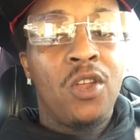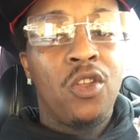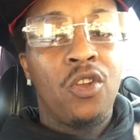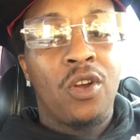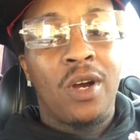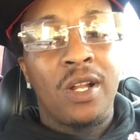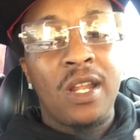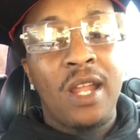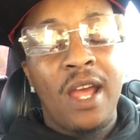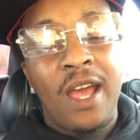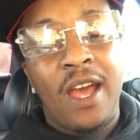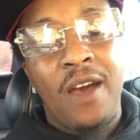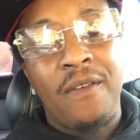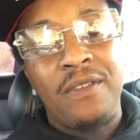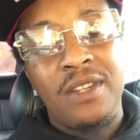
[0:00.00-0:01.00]
you're gonna
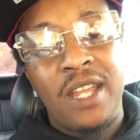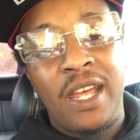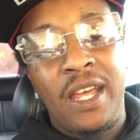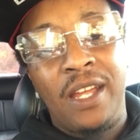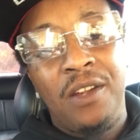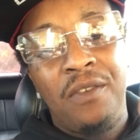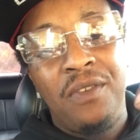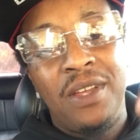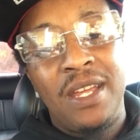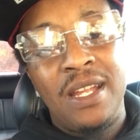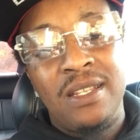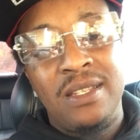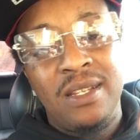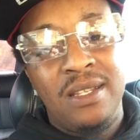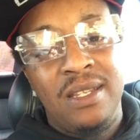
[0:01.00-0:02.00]
have negative
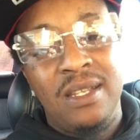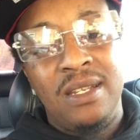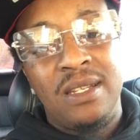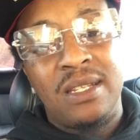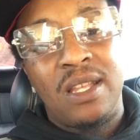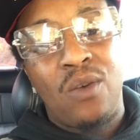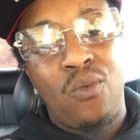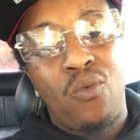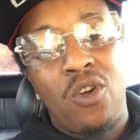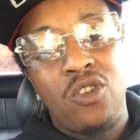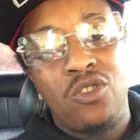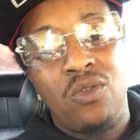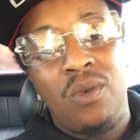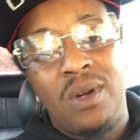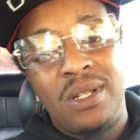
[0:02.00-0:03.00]
entities that want
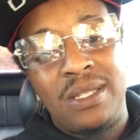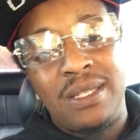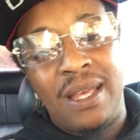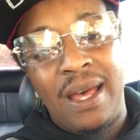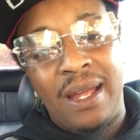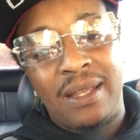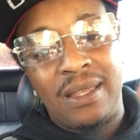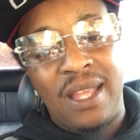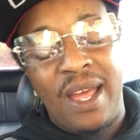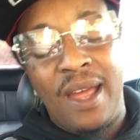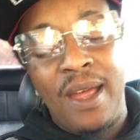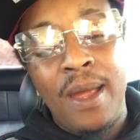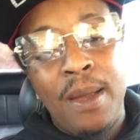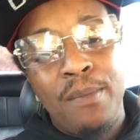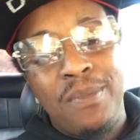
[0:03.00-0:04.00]
to attack that,
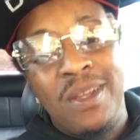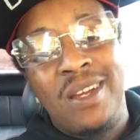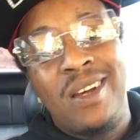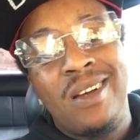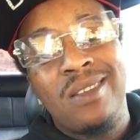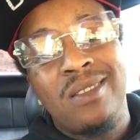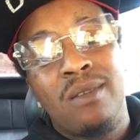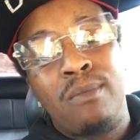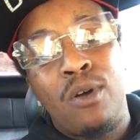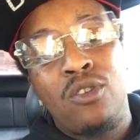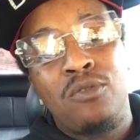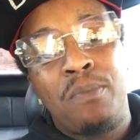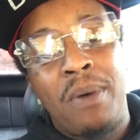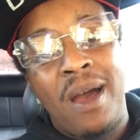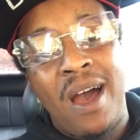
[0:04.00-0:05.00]
because the most
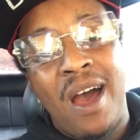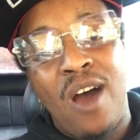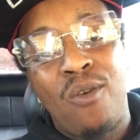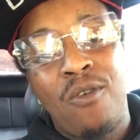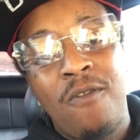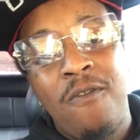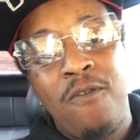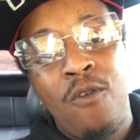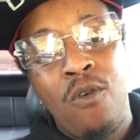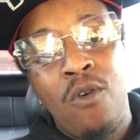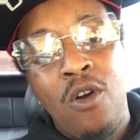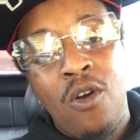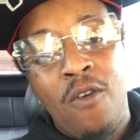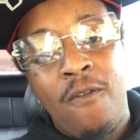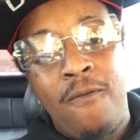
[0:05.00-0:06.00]
powerful
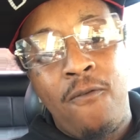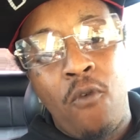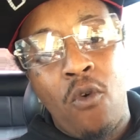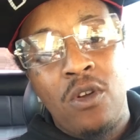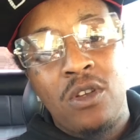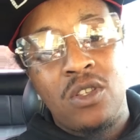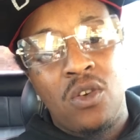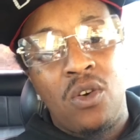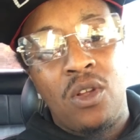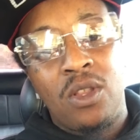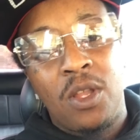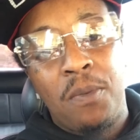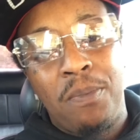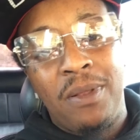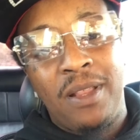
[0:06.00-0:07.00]
force on
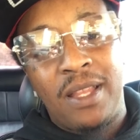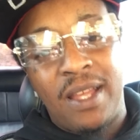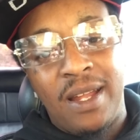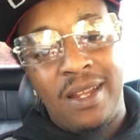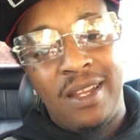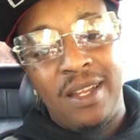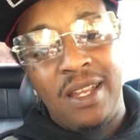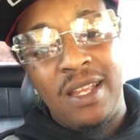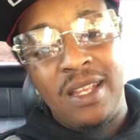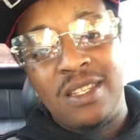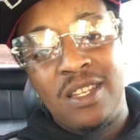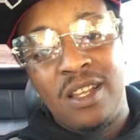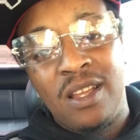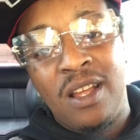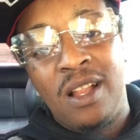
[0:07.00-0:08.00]
the planet
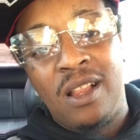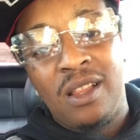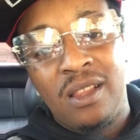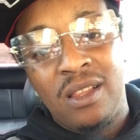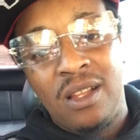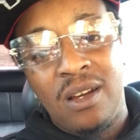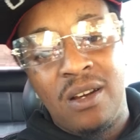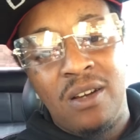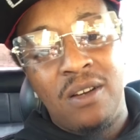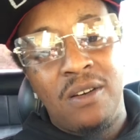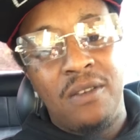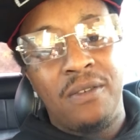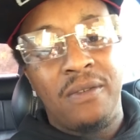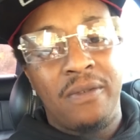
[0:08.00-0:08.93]
is love.